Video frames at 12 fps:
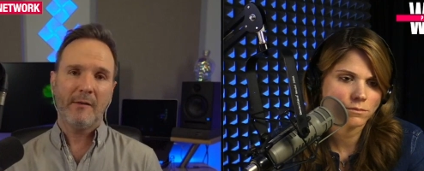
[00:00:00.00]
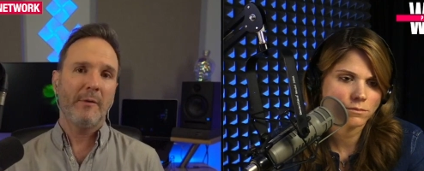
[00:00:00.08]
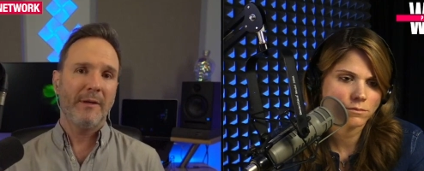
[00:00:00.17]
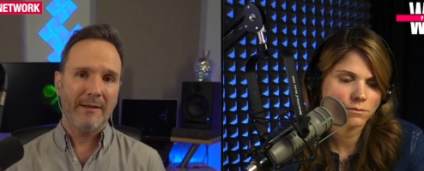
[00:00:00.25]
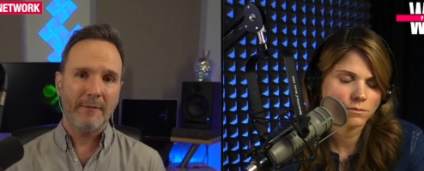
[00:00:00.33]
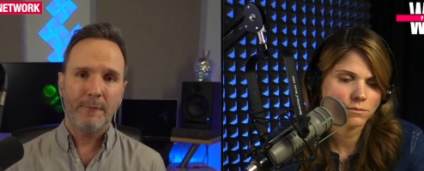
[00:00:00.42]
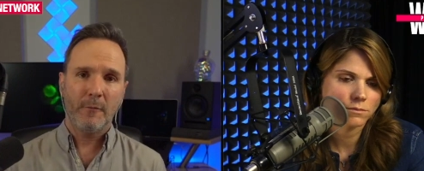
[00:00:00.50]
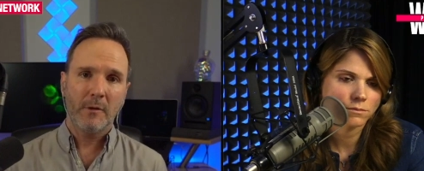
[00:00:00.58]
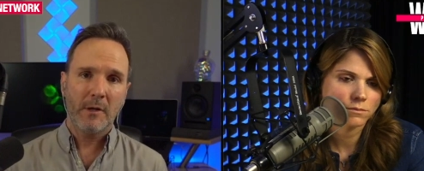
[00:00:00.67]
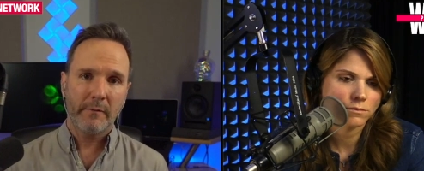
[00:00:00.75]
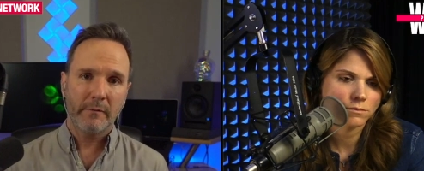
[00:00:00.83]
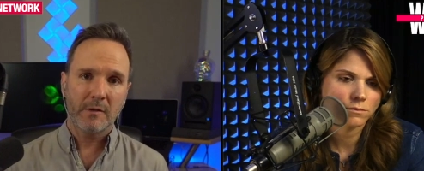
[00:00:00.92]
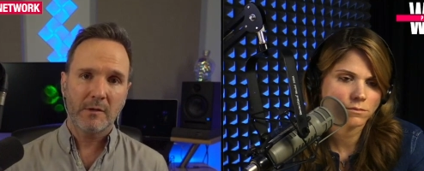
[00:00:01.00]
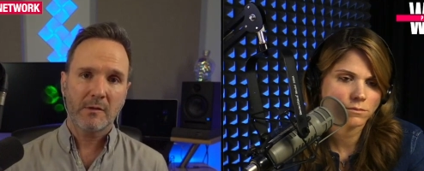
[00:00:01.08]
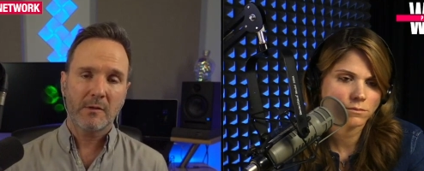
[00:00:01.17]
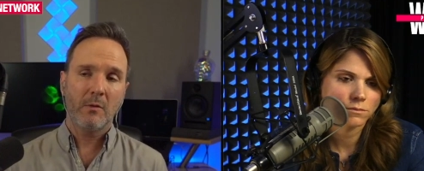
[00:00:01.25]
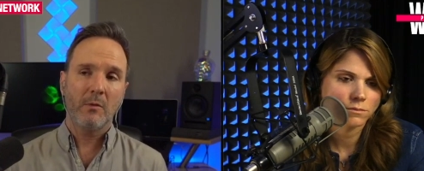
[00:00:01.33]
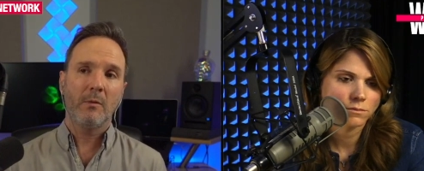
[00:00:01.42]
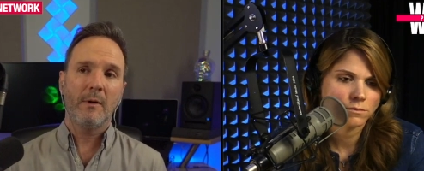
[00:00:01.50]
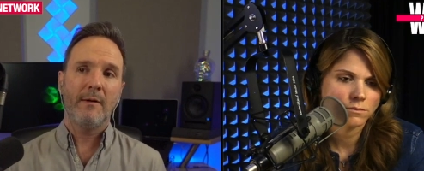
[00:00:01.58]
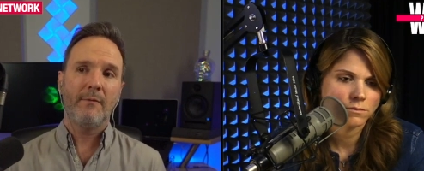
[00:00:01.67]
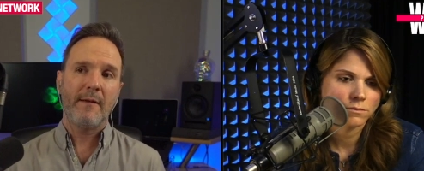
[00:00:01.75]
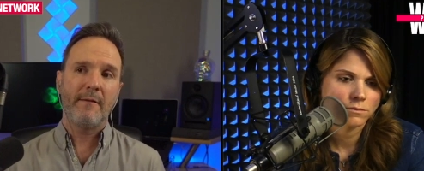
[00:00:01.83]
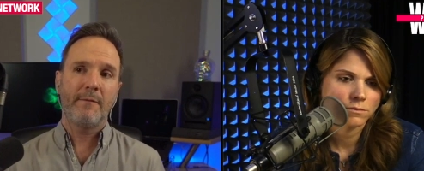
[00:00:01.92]
Speaker 1: possibly get full coverage. So
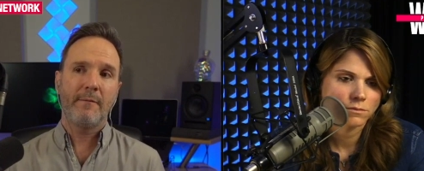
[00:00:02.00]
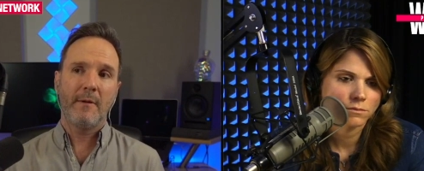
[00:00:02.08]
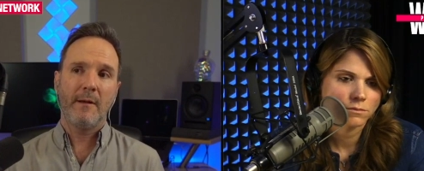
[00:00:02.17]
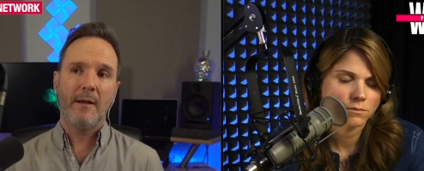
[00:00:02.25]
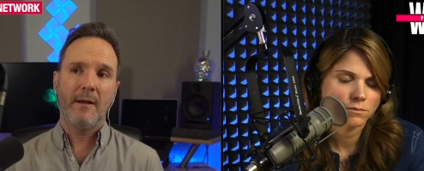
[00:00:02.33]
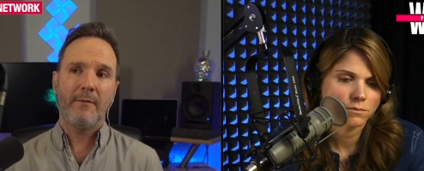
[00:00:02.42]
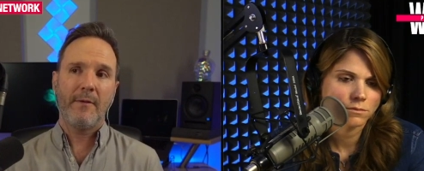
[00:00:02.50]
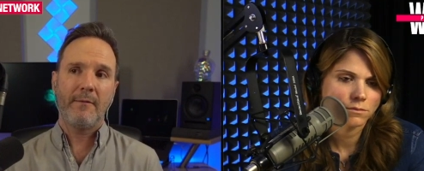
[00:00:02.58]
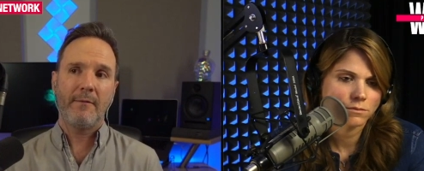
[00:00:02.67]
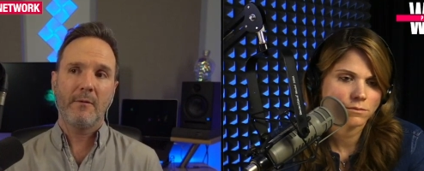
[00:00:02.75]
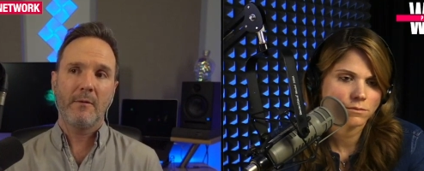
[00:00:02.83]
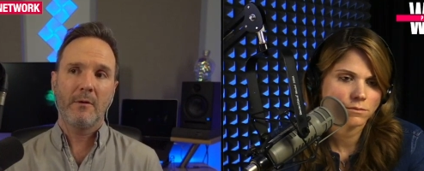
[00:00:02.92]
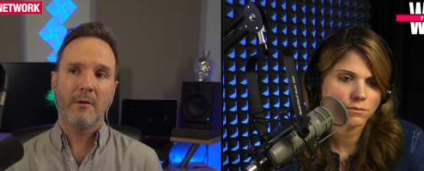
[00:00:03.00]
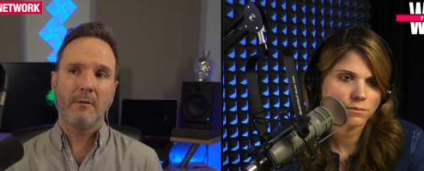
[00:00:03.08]
if they've